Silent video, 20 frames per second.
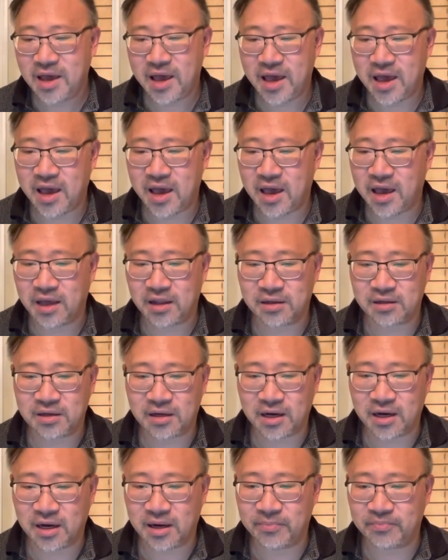and
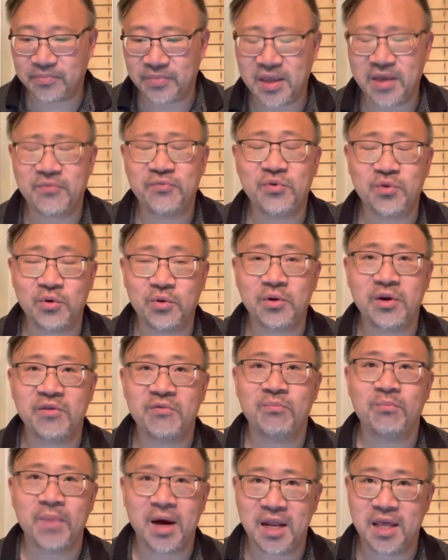um, if you if
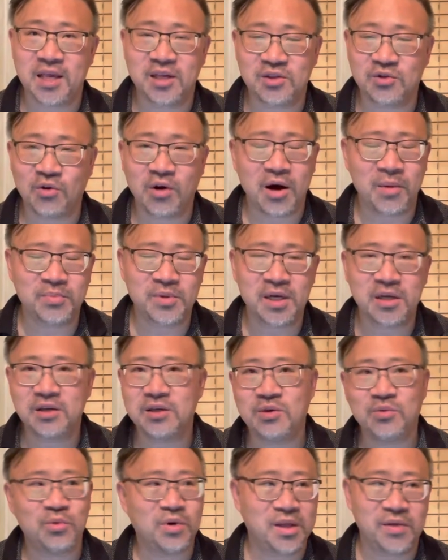money is no object,
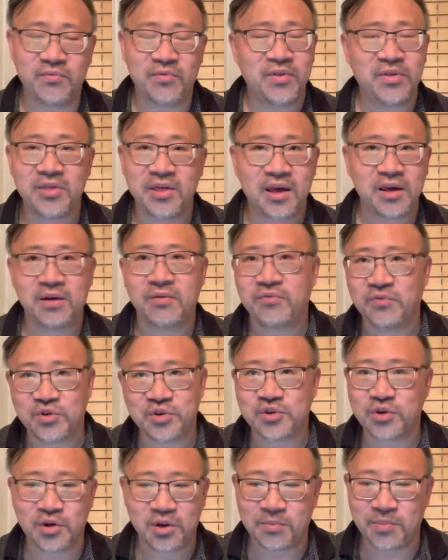you wouldn't even think. For
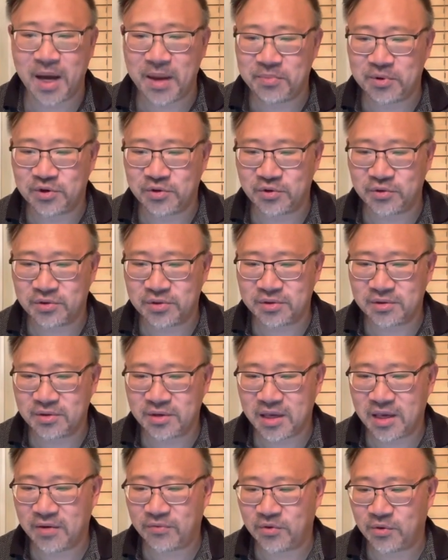sure, you'd buy Petrus
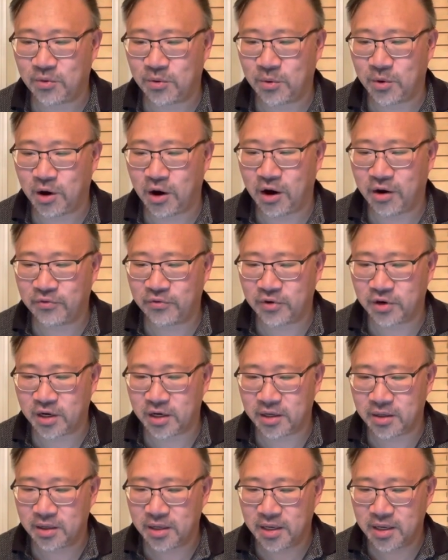if you were offered it.
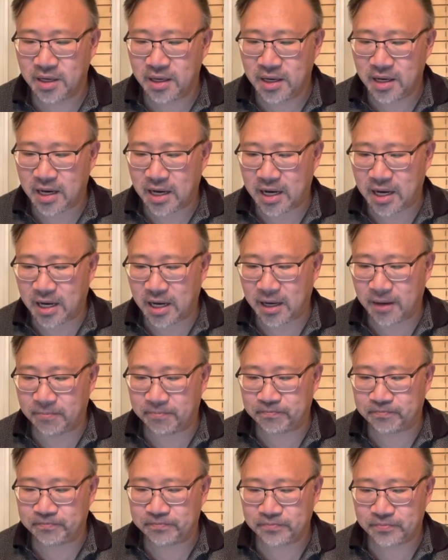
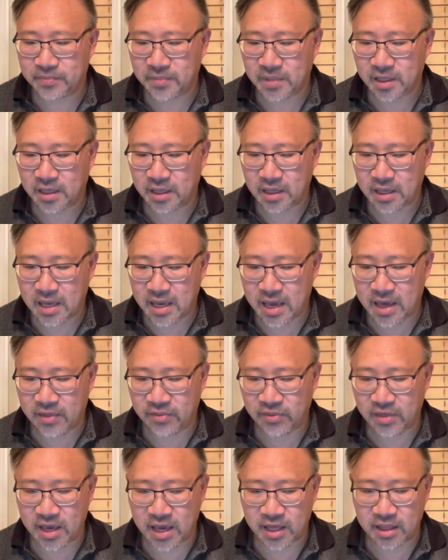Um, and
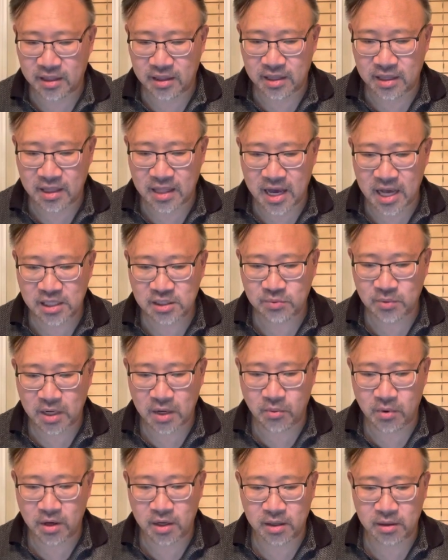then the last one I
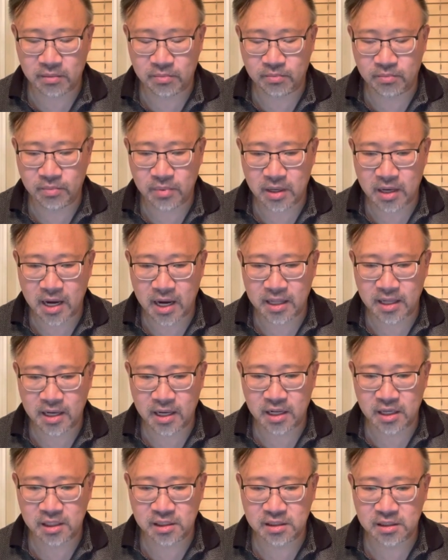want to highlight
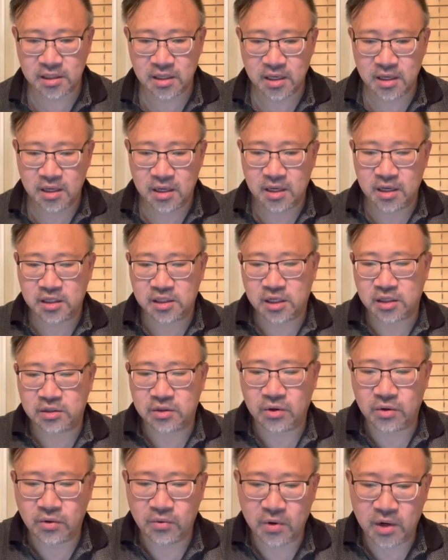is
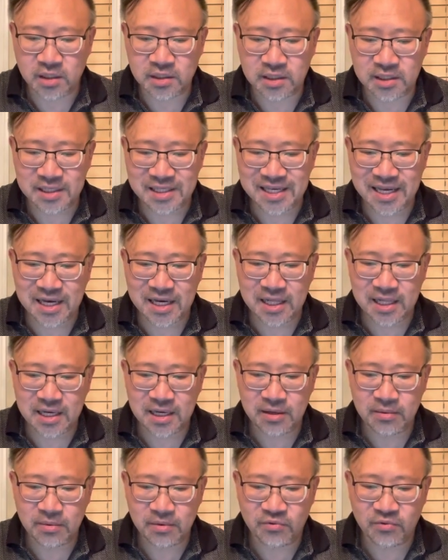Chateau Rauzan Segla
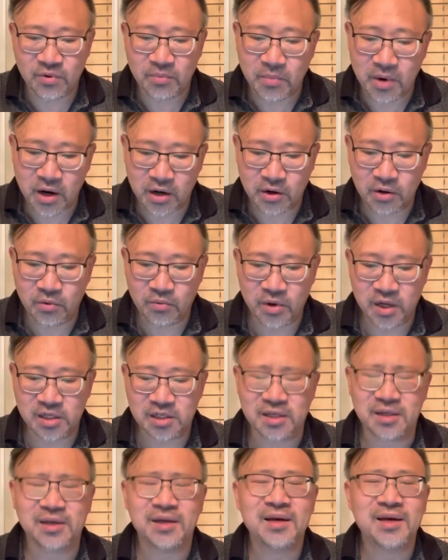from Margaux
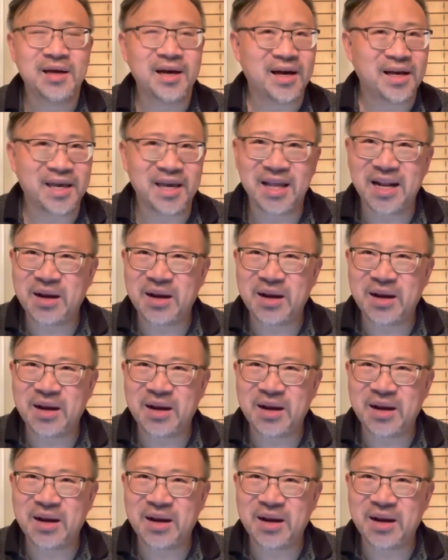region. Again,